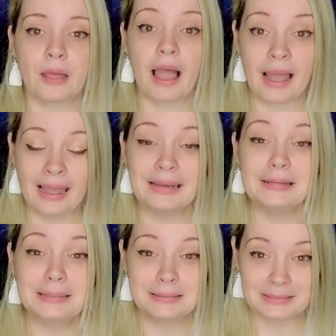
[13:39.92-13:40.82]
I
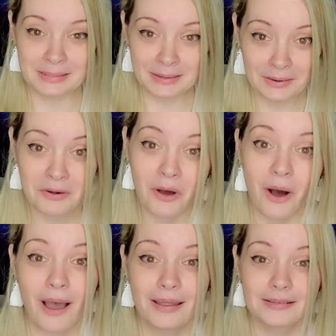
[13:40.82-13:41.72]
did
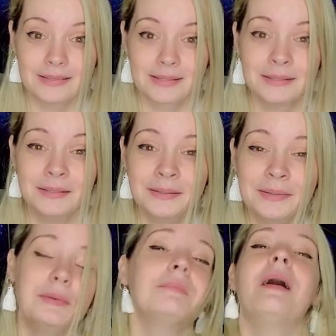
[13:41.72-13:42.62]
not,
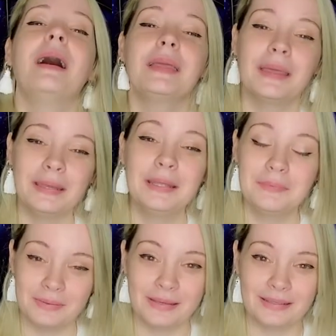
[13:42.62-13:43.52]
by any
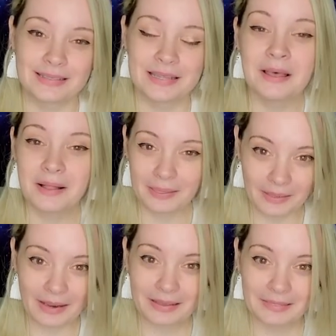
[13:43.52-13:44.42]
means,
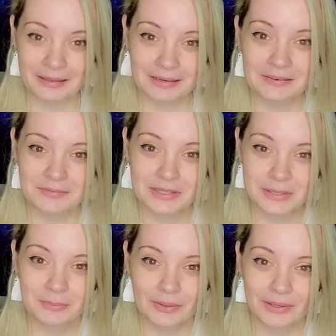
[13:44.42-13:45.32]
like the end of
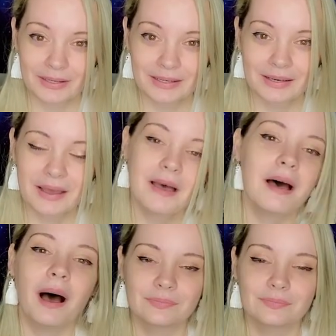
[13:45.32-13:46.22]
this book.
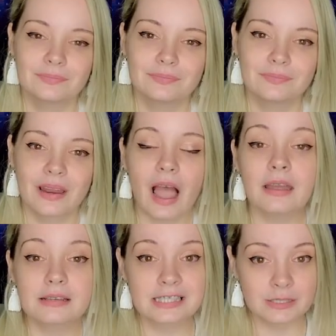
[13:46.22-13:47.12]
I
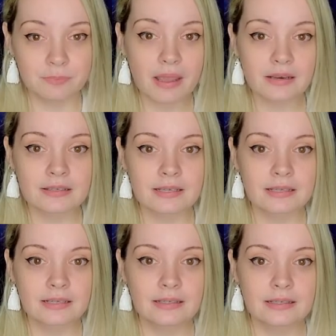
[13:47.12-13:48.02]
expect
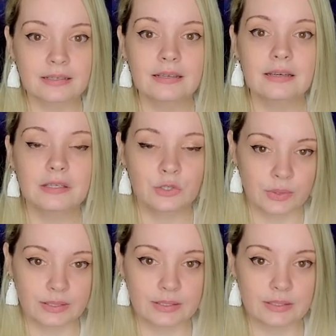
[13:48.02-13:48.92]

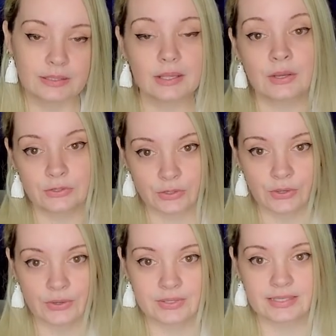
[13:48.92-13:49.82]
twists and
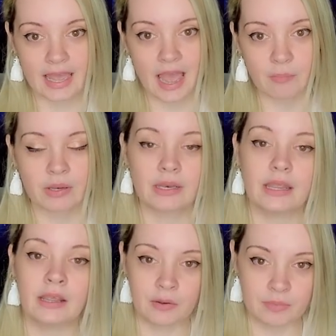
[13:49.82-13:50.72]
turns to happen
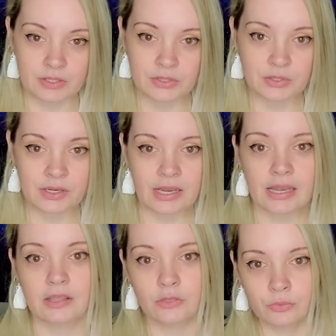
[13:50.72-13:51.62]
in a mystery
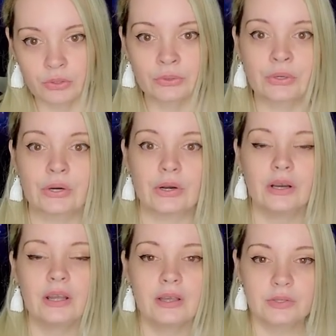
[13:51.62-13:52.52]
thriller
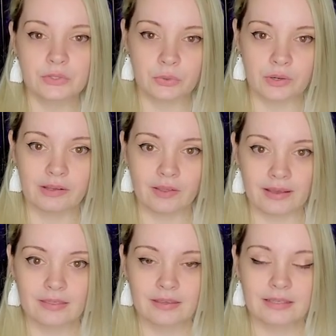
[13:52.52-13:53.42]
story
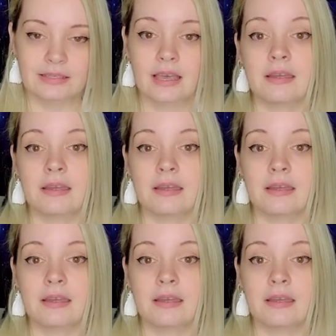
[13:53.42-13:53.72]
like this.